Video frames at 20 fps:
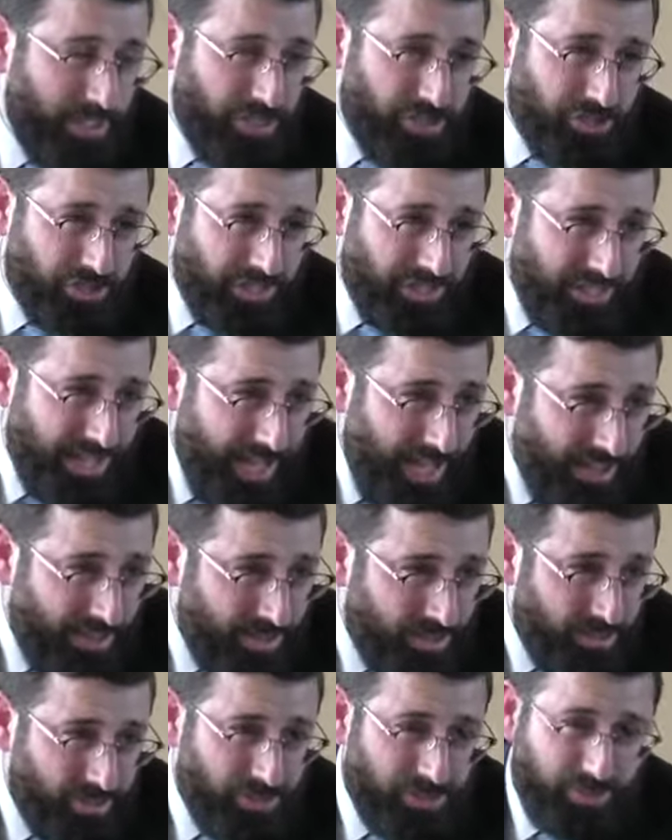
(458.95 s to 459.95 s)
she
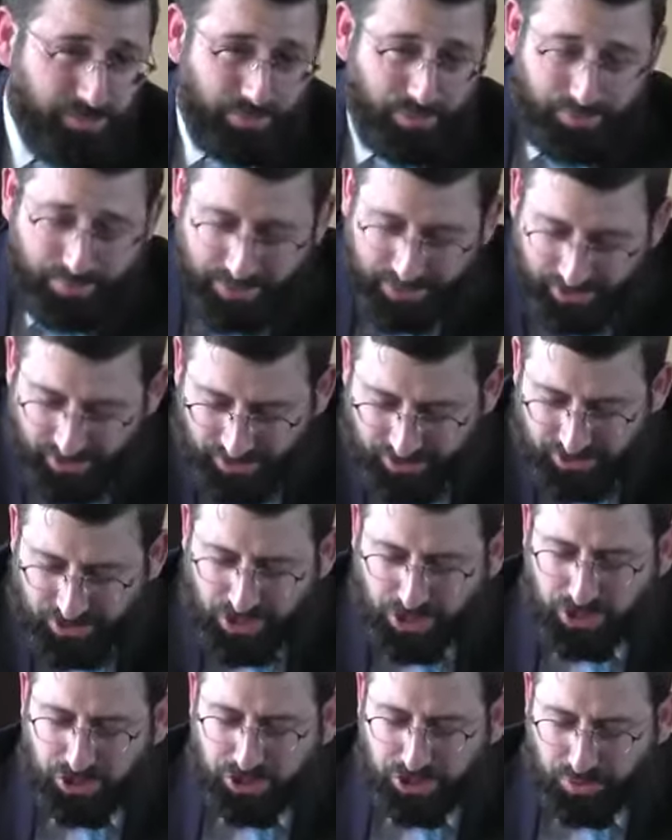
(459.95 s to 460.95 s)
gathers, she prepares,
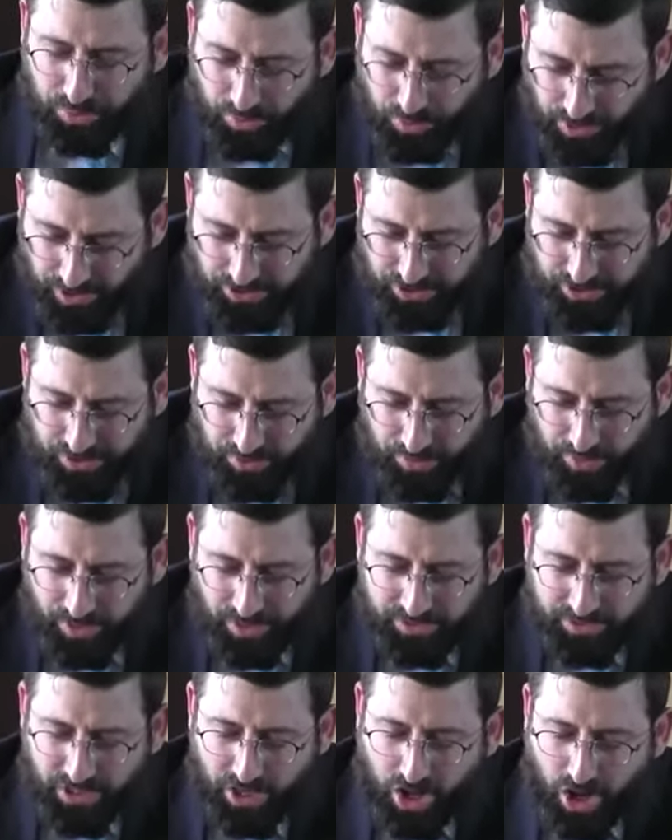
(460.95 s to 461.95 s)
she works, she
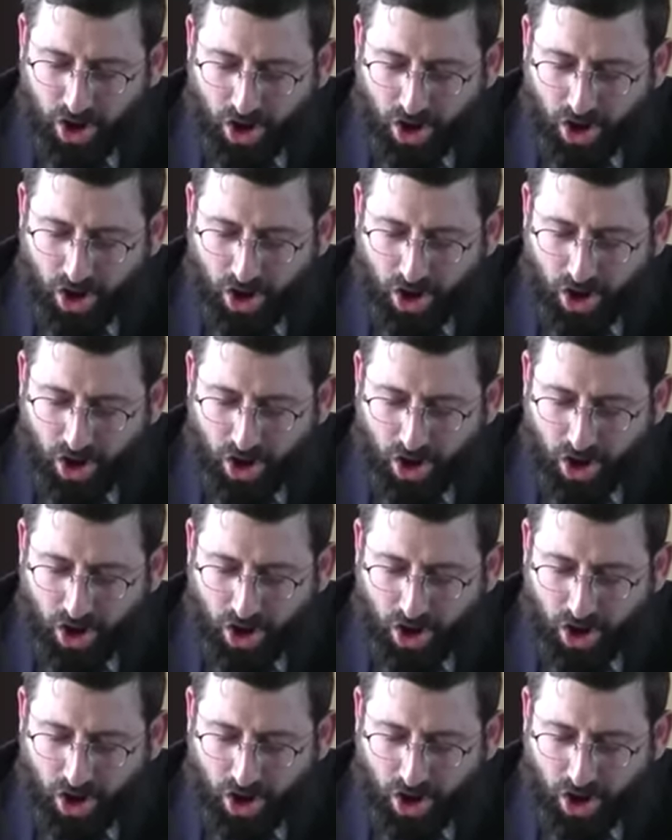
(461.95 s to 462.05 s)
works.